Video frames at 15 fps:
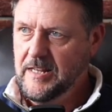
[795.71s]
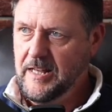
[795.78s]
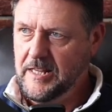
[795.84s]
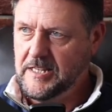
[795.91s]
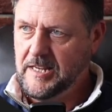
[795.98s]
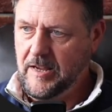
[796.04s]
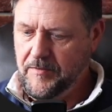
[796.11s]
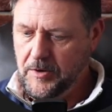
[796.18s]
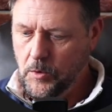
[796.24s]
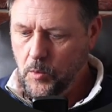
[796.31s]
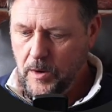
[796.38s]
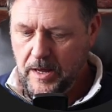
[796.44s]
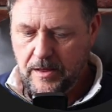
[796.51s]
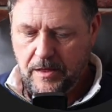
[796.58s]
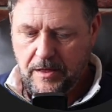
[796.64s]
Let's give it a
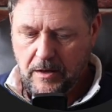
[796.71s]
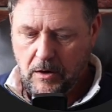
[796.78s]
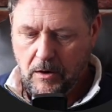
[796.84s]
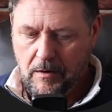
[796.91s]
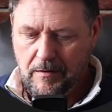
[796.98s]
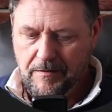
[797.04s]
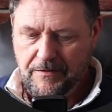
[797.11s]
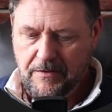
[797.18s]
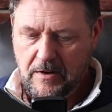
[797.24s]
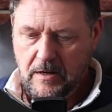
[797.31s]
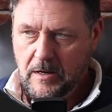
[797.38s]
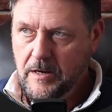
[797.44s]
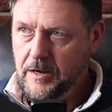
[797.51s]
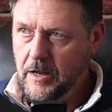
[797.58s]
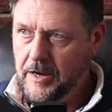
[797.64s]
width of
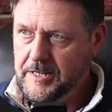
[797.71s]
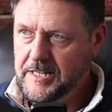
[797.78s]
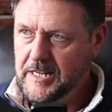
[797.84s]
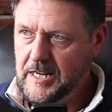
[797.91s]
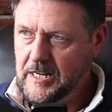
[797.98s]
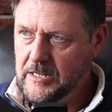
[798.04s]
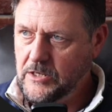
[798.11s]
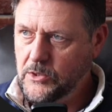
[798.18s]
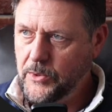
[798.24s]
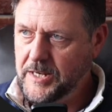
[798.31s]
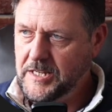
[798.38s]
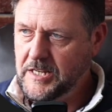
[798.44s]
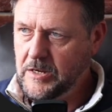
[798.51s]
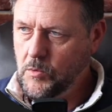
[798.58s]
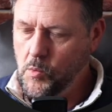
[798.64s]

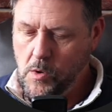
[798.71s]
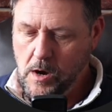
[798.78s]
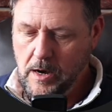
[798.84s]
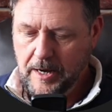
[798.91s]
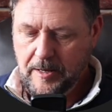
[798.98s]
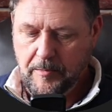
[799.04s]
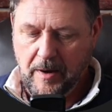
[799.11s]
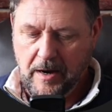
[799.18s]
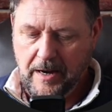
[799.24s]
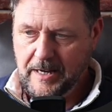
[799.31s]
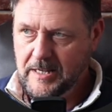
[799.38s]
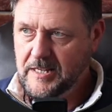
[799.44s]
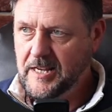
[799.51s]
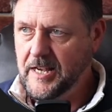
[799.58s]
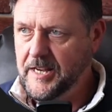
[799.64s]
1920 wide by
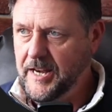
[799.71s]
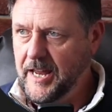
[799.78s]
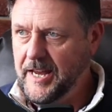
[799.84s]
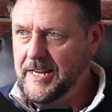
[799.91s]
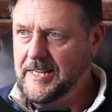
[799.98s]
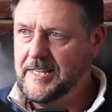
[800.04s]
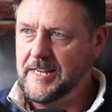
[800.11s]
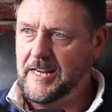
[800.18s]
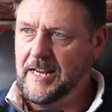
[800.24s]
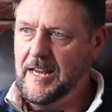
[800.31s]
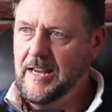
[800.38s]
1080